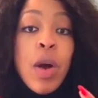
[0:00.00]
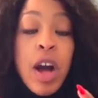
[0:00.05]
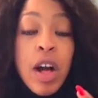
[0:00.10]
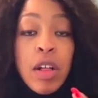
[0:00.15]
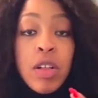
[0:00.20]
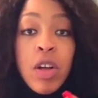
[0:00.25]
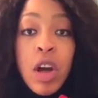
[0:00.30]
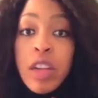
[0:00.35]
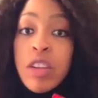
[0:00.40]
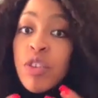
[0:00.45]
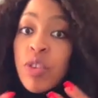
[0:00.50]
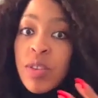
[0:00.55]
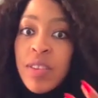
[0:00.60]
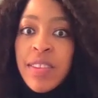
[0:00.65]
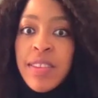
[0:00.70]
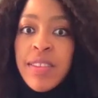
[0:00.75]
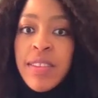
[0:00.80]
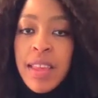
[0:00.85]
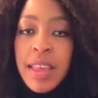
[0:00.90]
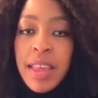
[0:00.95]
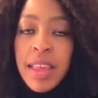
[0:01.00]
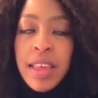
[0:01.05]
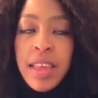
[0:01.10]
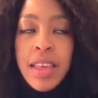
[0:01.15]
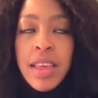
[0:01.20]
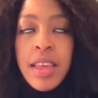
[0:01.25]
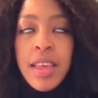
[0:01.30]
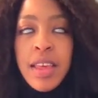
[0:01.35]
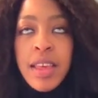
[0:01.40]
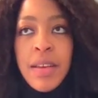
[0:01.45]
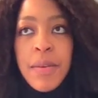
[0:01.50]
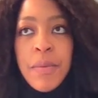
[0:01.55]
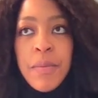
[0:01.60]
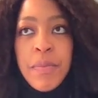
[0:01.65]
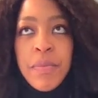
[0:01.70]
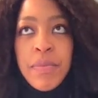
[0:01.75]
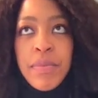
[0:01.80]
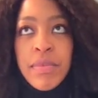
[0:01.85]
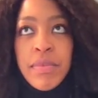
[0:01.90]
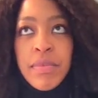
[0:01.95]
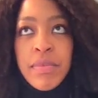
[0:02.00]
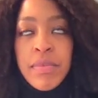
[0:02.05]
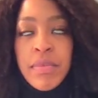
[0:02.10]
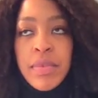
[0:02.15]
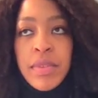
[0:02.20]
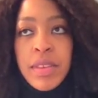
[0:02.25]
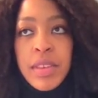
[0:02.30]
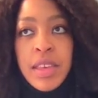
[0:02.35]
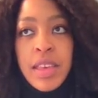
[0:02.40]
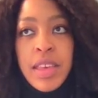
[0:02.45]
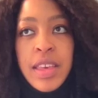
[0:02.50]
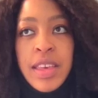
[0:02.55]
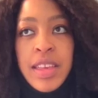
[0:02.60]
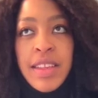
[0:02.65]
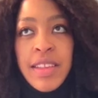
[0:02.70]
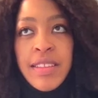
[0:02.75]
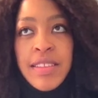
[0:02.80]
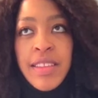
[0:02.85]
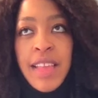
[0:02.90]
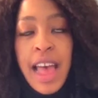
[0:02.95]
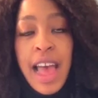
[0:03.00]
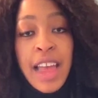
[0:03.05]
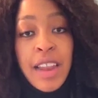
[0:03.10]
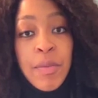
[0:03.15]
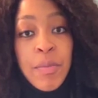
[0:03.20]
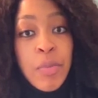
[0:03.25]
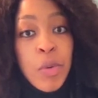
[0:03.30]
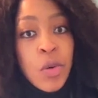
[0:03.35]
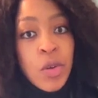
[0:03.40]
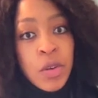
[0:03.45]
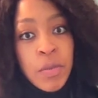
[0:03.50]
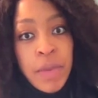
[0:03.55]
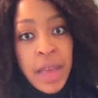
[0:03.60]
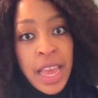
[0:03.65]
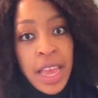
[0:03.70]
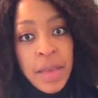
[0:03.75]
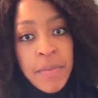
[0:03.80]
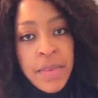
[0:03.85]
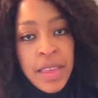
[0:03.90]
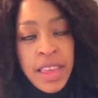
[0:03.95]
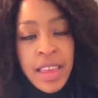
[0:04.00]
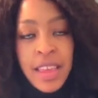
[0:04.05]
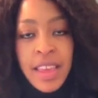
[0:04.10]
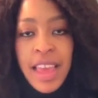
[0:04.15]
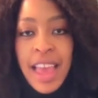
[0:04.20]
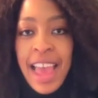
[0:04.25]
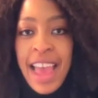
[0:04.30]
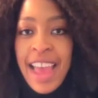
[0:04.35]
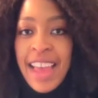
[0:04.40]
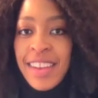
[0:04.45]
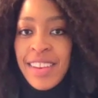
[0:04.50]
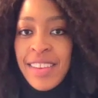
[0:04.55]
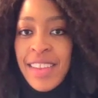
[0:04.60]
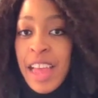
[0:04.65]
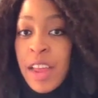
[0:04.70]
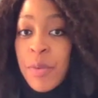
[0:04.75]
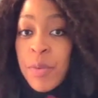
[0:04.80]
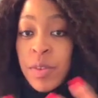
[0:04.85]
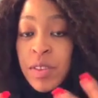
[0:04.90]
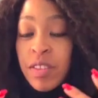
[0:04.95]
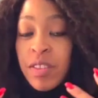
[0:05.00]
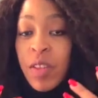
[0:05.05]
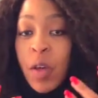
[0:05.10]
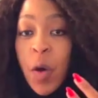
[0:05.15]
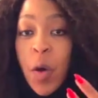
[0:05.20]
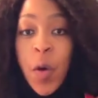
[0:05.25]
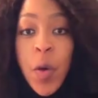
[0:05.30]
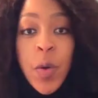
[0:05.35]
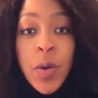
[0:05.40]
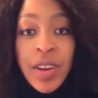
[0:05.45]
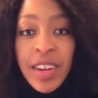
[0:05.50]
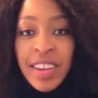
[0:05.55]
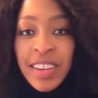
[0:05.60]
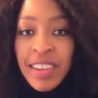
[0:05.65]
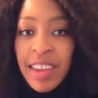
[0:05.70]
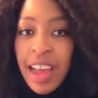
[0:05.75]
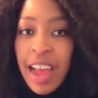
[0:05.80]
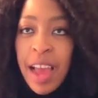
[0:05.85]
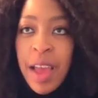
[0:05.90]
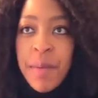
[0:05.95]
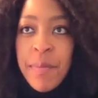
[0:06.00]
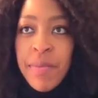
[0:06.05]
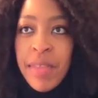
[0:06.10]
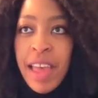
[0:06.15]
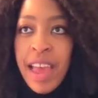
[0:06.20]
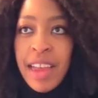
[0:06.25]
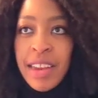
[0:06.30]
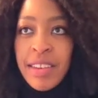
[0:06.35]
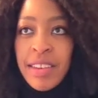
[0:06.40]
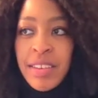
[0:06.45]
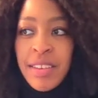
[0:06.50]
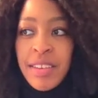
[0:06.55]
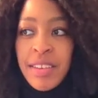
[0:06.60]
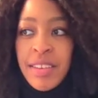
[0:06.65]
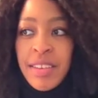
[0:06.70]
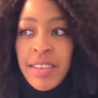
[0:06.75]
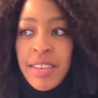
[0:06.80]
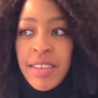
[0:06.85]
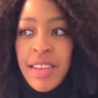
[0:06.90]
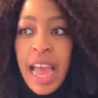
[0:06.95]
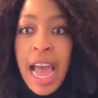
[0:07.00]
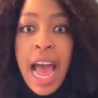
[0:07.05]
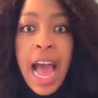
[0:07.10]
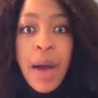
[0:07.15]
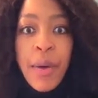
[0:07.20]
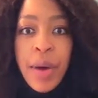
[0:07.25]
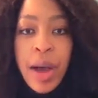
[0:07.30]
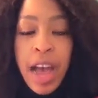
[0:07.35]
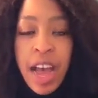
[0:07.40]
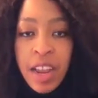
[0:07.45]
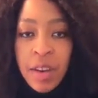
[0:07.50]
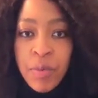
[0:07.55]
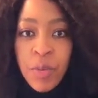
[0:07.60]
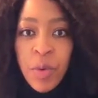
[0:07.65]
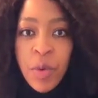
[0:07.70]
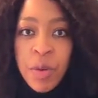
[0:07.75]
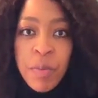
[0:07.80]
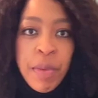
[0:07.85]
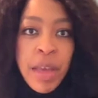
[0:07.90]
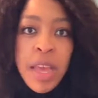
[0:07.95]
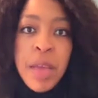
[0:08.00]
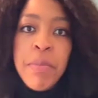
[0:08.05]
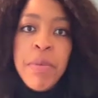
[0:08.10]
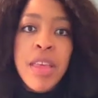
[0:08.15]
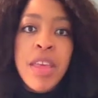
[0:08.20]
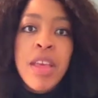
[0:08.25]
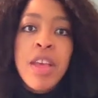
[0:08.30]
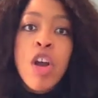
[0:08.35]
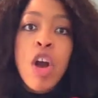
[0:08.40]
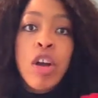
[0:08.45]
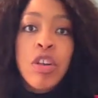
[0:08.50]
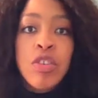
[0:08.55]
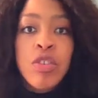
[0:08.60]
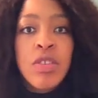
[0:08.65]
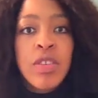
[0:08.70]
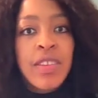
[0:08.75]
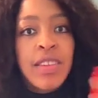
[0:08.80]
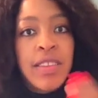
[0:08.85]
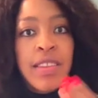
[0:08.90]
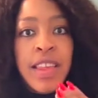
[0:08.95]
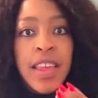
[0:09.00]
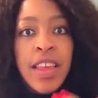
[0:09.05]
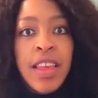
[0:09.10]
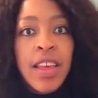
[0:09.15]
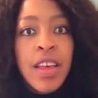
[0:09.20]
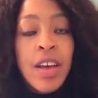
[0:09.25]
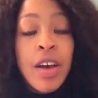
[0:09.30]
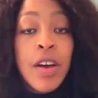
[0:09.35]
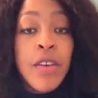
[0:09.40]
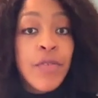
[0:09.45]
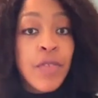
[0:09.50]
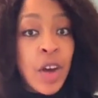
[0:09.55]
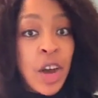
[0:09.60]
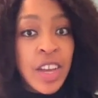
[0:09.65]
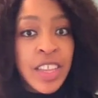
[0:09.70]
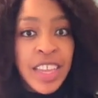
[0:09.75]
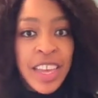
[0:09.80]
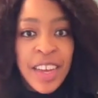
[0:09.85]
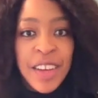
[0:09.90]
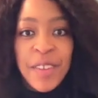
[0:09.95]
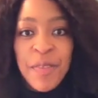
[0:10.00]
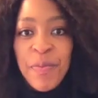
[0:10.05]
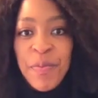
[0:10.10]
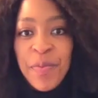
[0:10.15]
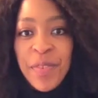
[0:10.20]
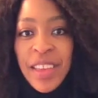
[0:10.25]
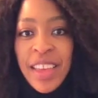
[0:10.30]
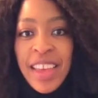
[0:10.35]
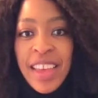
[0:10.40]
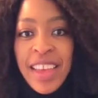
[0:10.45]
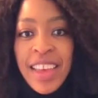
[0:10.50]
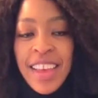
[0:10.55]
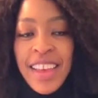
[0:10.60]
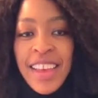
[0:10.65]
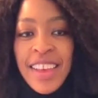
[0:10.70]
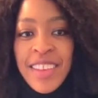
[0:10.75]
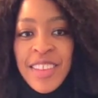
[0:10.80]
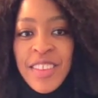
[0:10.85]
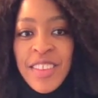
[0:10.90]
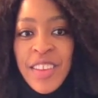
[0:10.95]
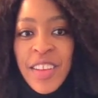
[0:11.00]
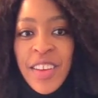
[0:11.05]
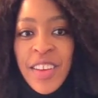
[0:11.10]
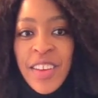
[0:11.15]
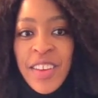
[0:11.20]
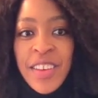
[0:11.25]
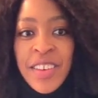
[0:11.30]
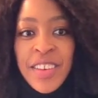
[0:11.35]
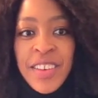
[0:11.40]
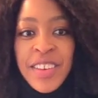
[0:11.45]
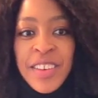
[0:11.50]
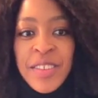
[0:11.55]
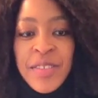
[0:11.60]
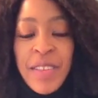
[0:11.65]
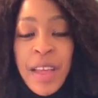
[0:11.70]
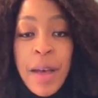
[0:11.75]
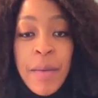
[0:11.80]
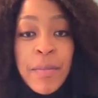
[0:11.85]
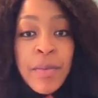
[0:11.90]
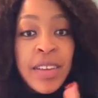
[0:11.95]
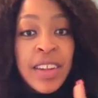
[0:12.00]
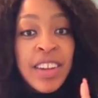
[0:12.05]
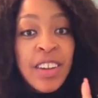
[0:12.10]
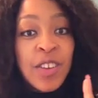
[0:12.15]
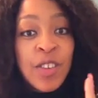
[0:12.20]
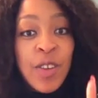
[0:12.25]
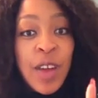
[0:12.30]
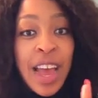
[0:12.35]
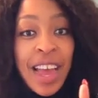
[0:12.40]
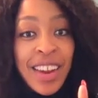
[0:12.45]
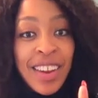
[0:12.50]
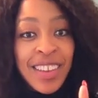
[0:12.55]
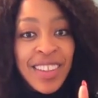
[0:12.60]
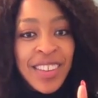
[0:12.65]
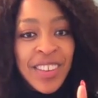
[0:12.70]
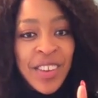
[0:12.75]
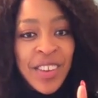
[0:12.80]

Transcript: got to see his unborn baby, and that was the only time that our unborn baby got to see her father. So I'm gonna try not to